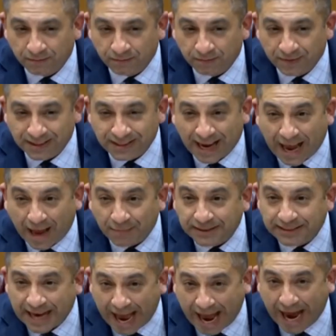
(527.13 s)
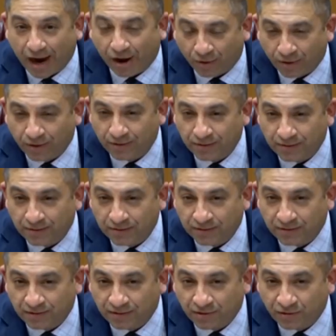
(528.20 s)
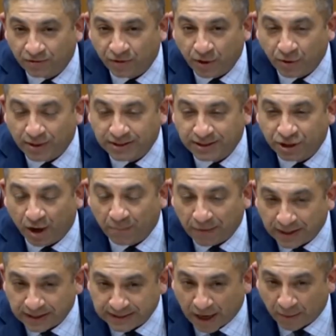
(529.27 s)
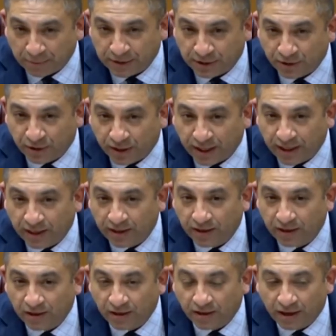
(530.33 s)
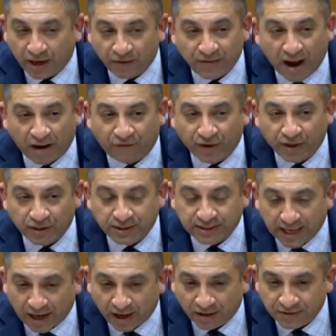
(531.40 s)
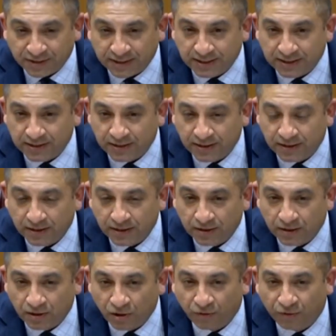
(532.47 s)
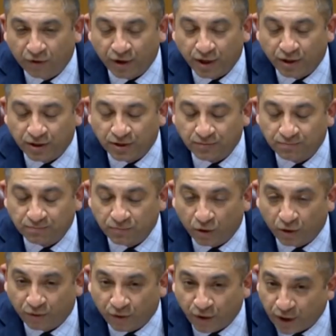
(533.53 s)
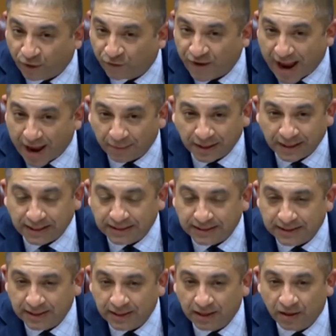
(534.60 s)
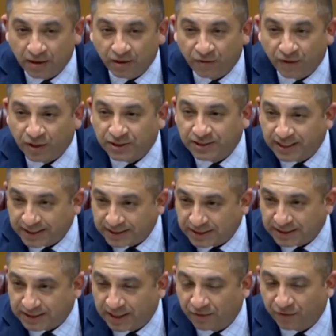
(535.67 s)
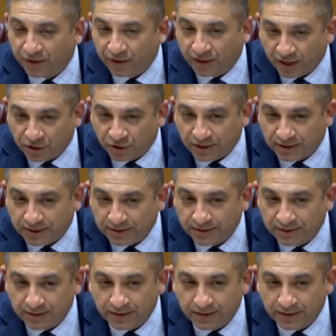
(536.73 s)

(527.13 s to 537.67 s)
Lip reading: The time is now for you to jump on this opportunity, if not for yourselves or for your families, for your citizens and for your countries.